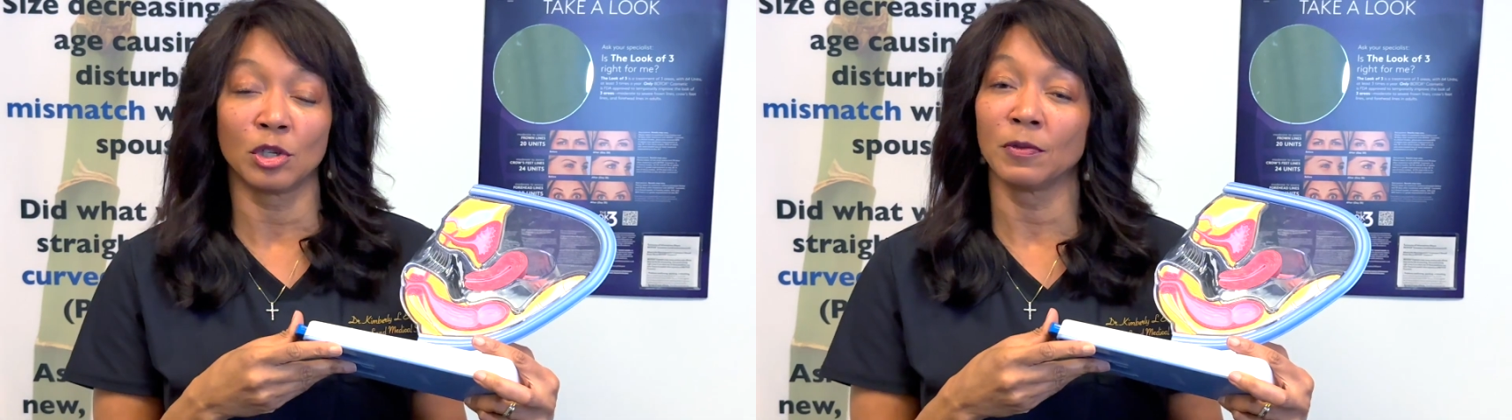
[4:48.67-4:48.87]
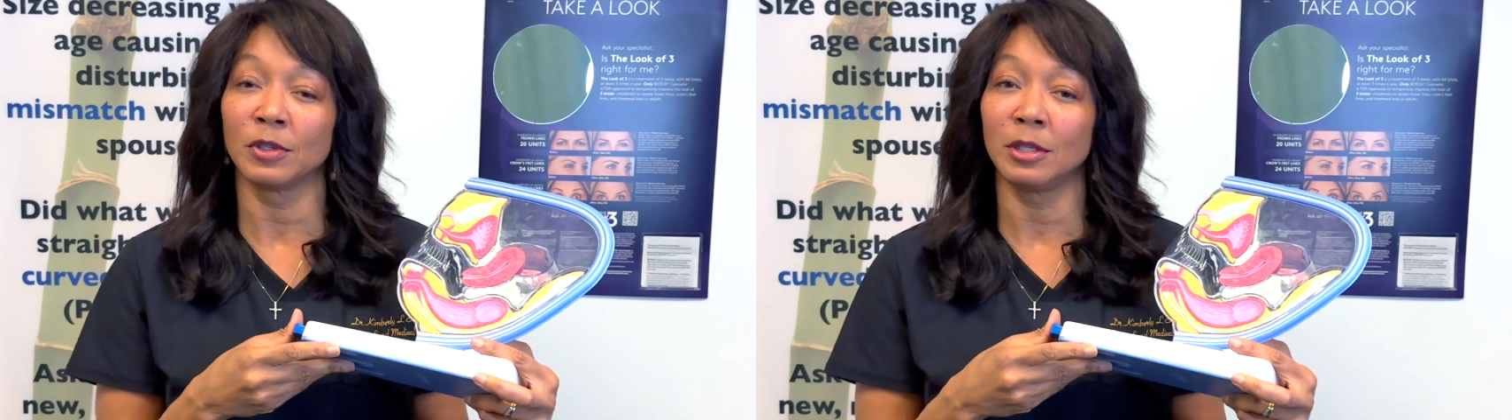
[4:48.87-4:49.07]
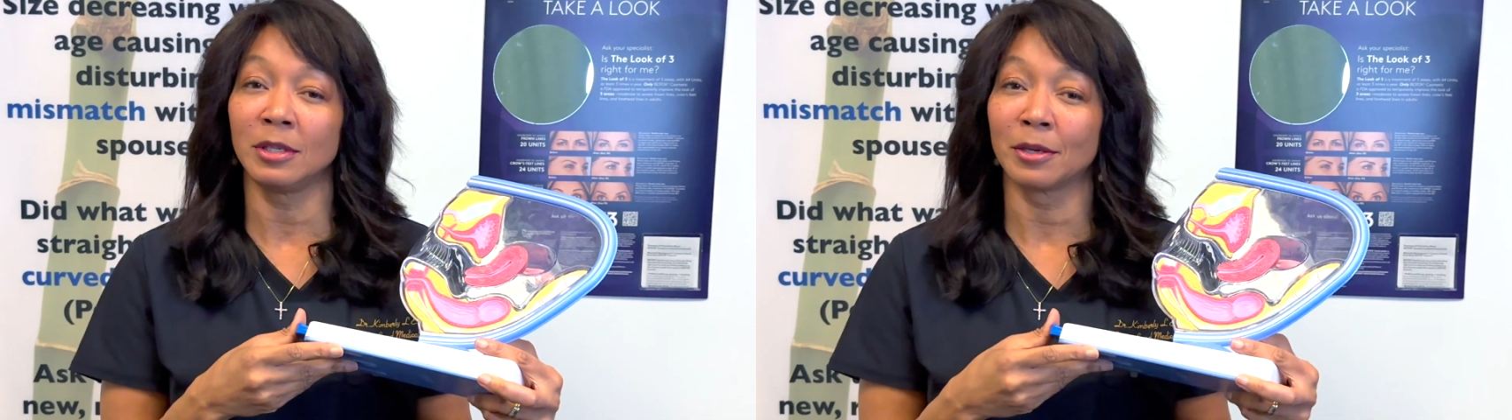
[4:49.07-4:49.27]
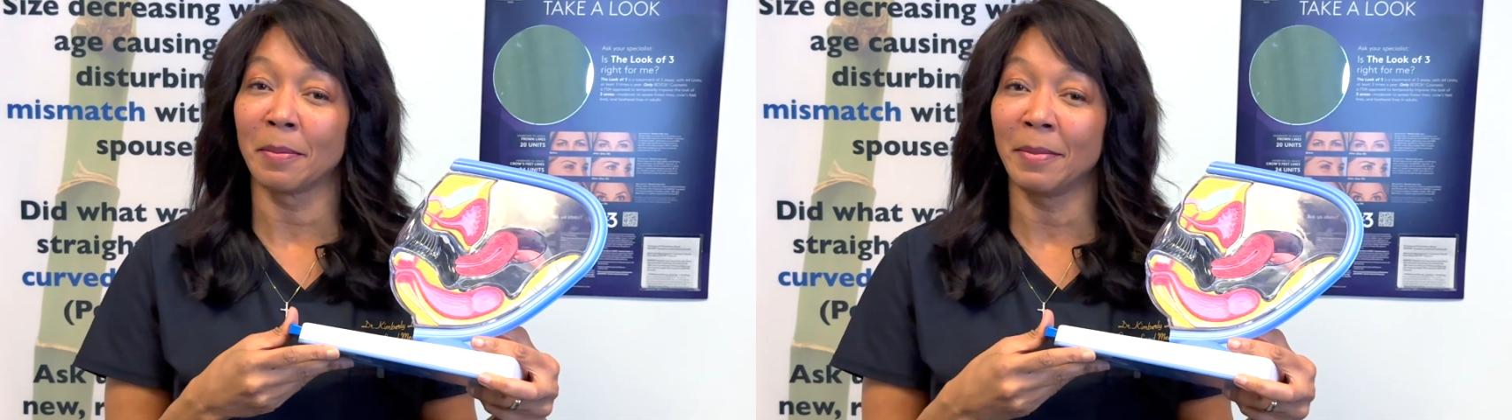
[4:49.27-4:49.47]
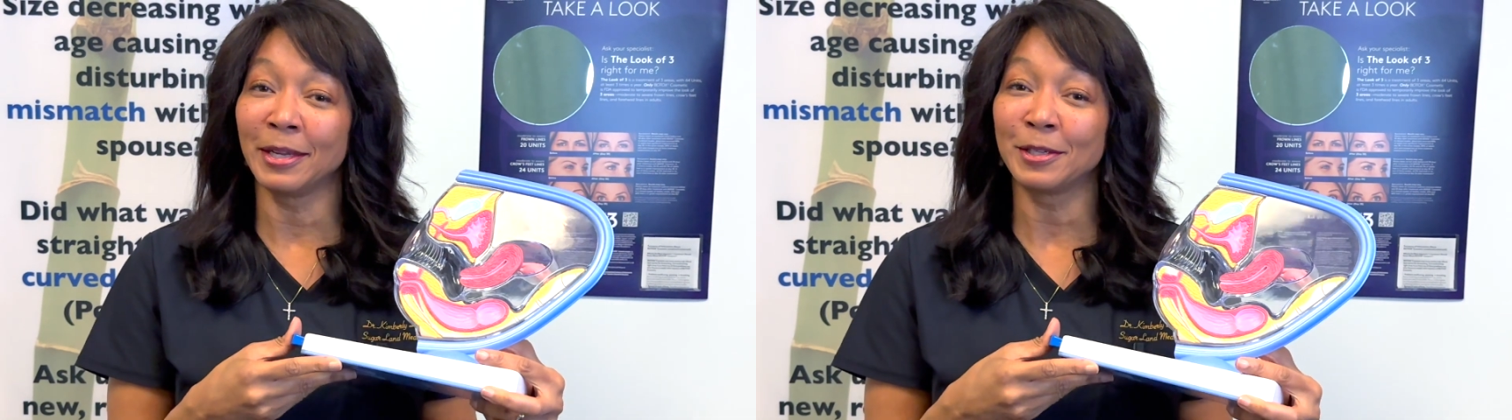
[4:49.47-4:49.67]
services in
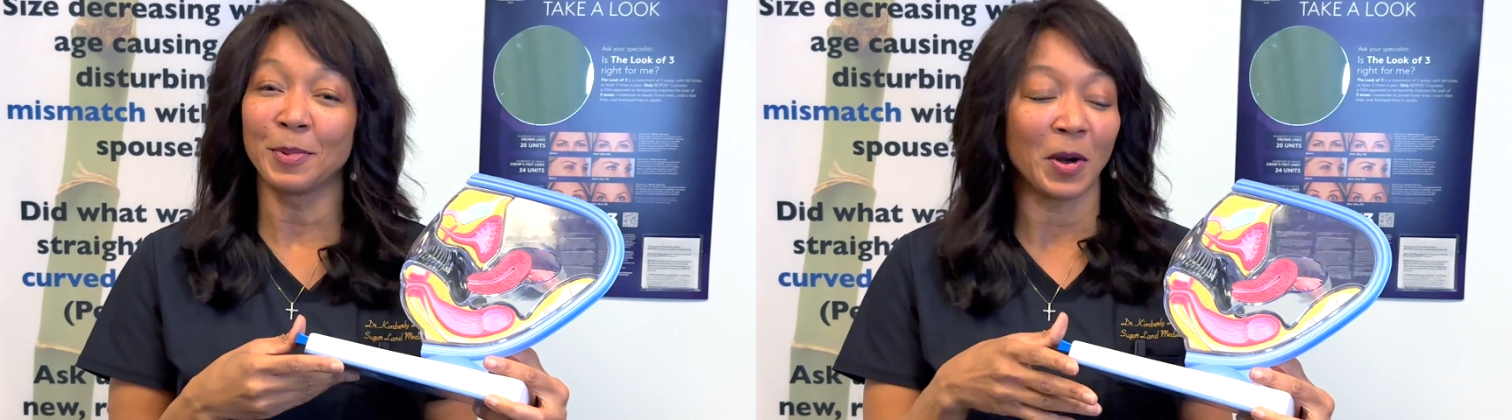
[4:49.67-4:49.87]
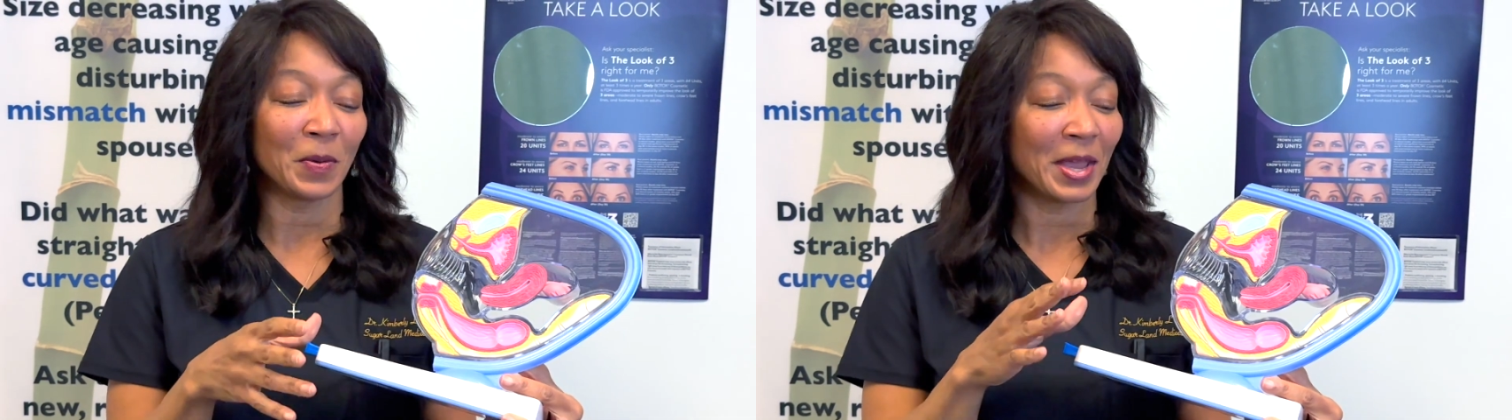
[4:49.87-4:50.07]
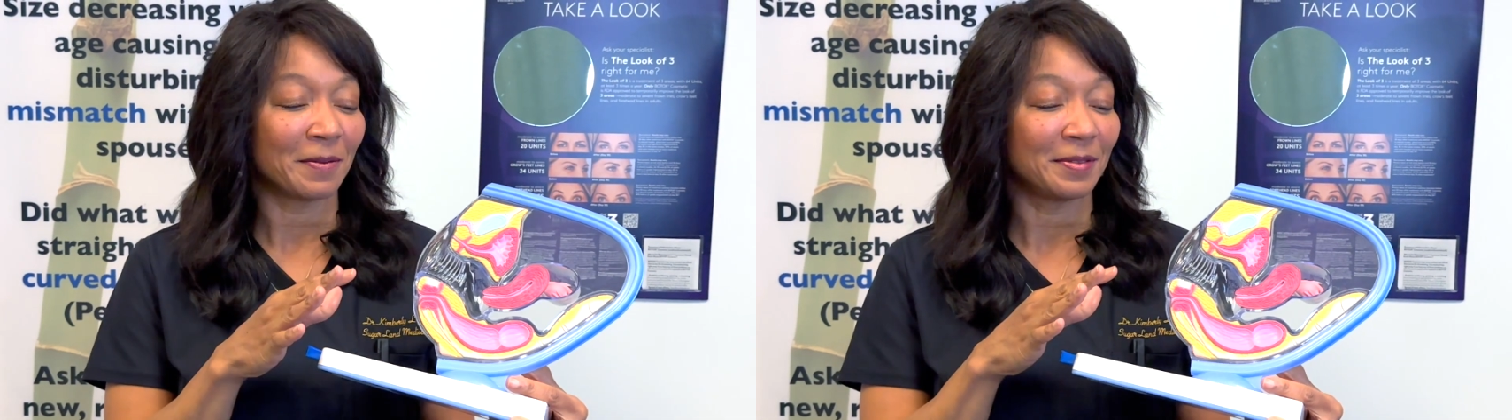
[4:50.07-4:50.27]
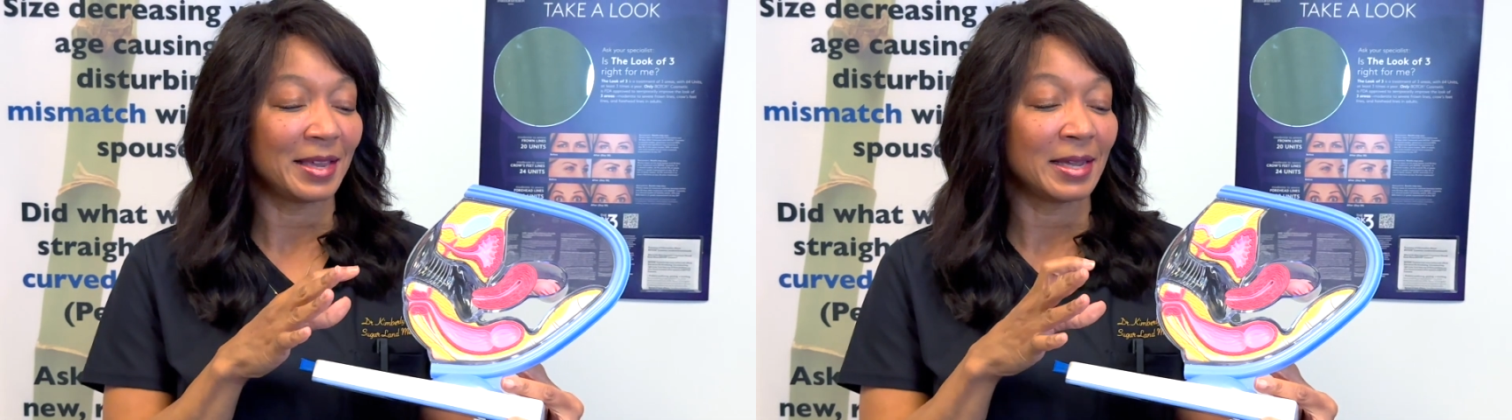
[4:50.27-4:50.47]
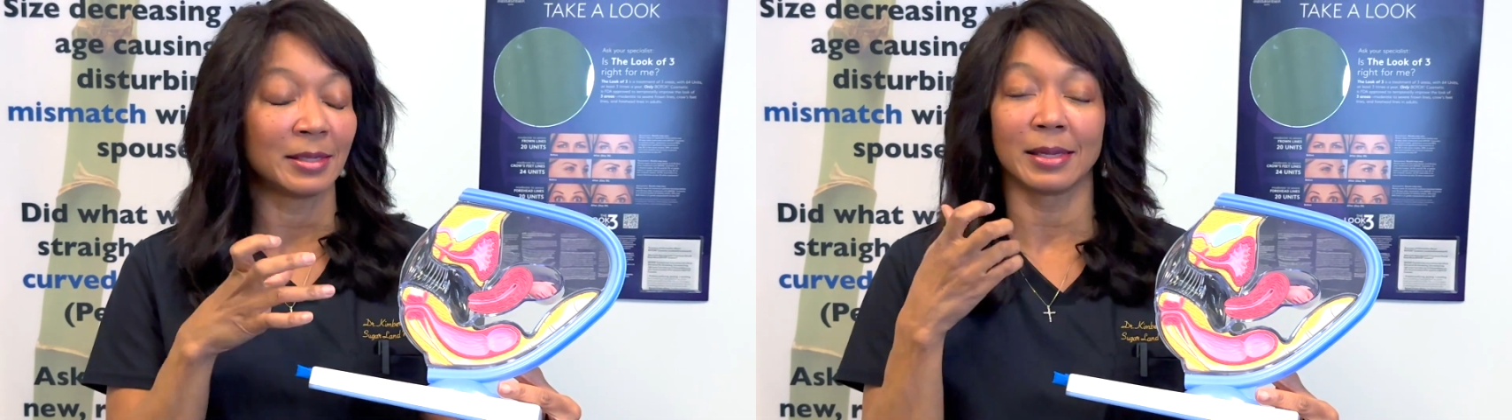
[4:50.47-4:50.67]
our med spa, we have
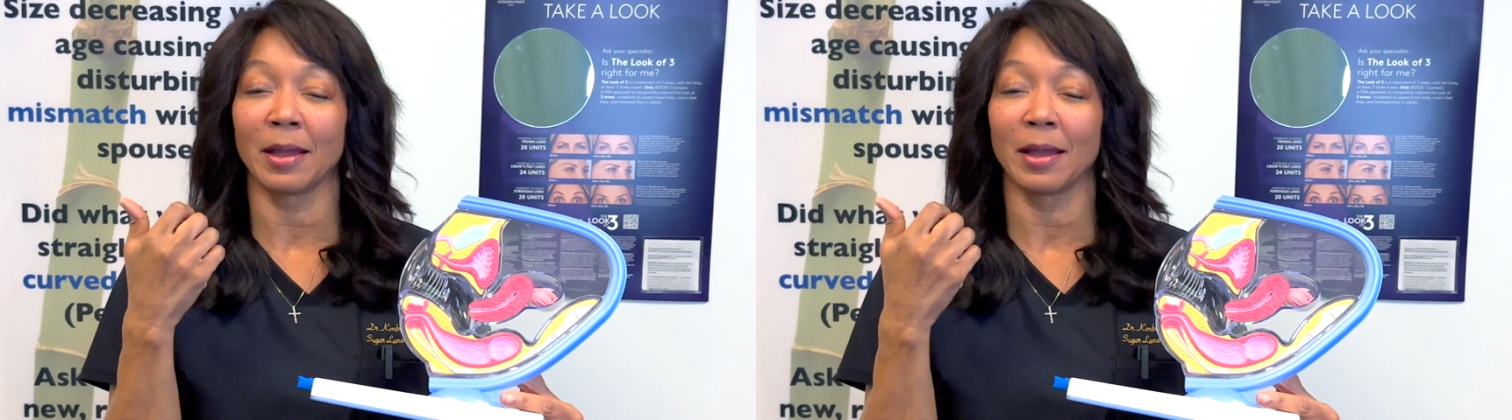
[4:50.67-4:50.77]
things